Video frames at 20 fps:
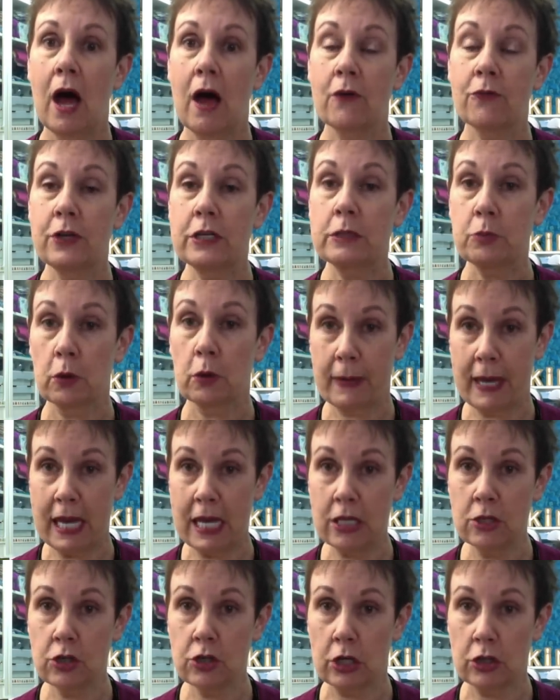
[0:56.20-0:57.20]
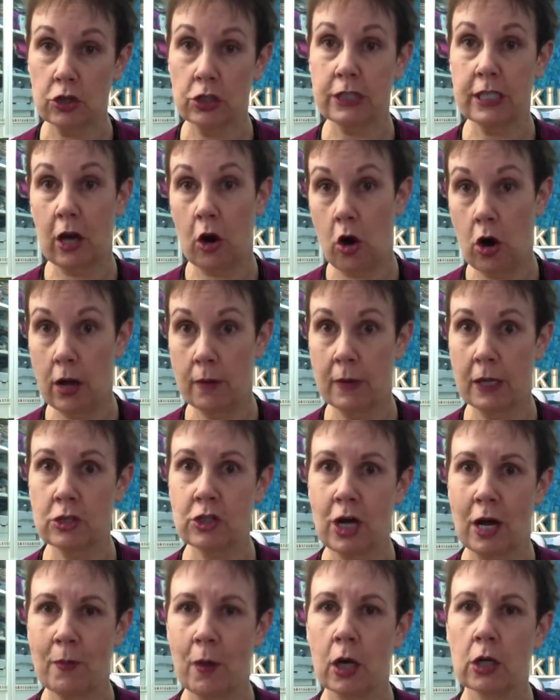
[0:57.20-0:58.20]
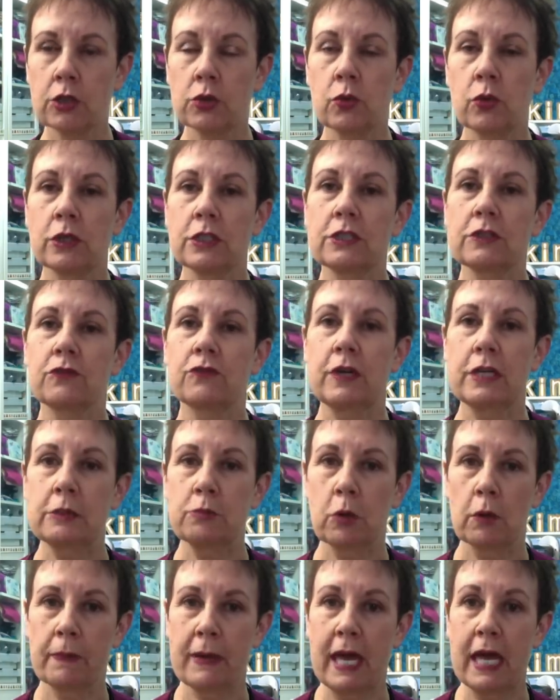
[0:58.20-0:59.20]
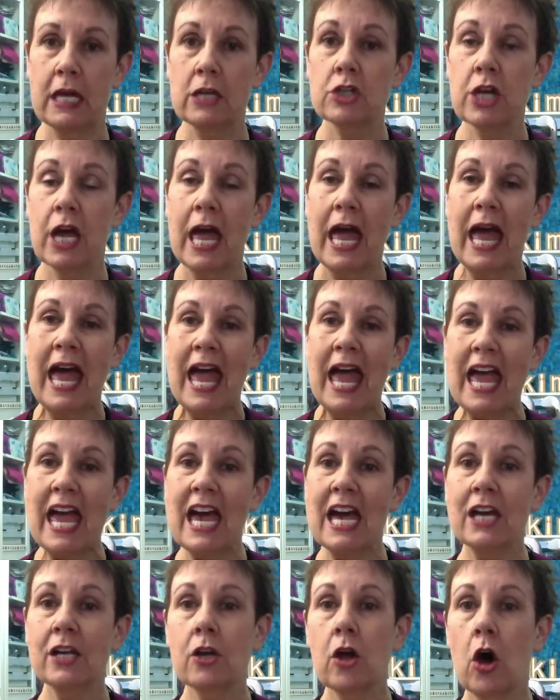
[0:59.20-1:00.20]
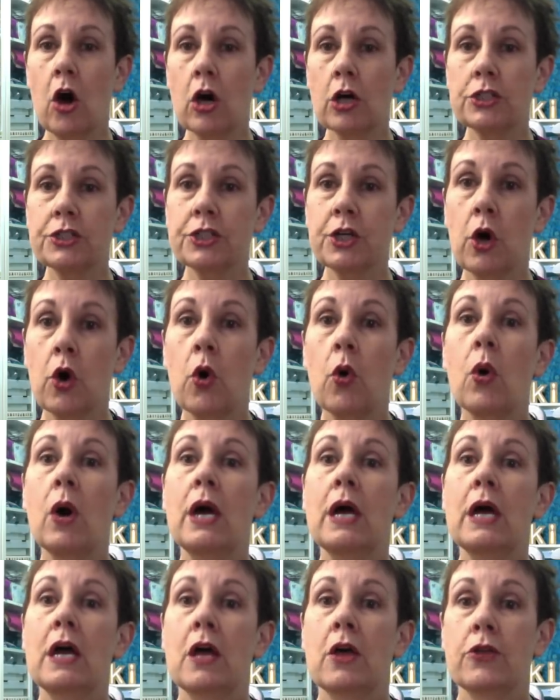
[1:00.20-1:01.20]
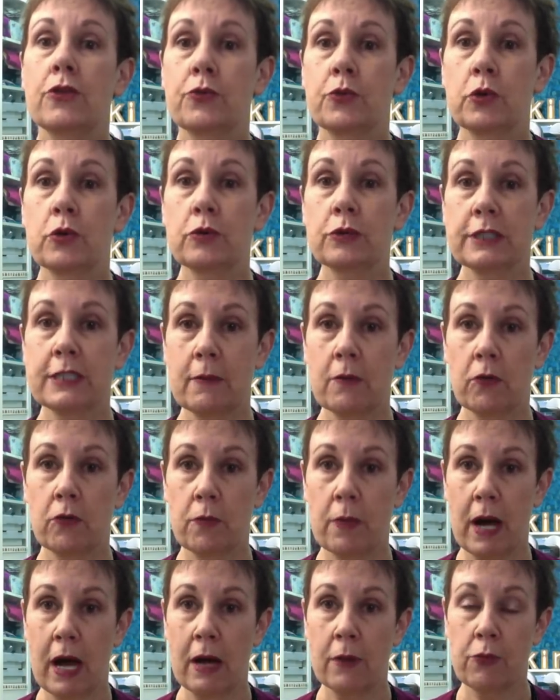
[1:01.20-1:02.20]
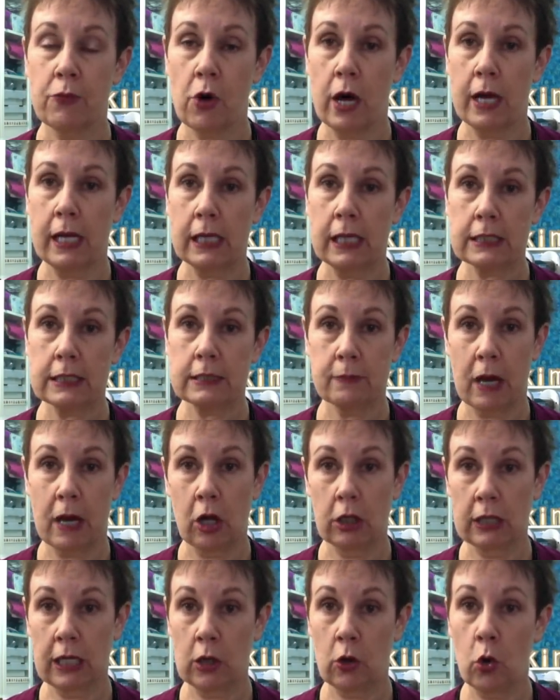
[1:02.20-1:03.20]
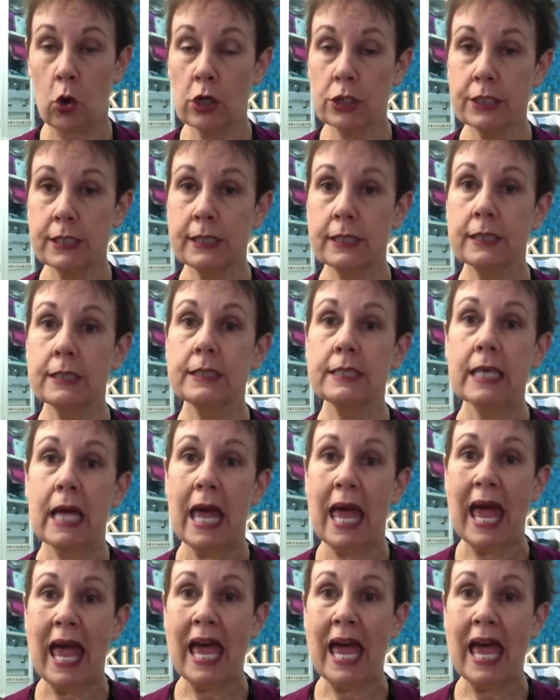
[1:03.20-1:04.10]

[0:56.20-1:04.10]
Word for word: uh, Facebook page, I should say on my Chatterbox Quilts Facebook page, and also through some of my products, my online courses,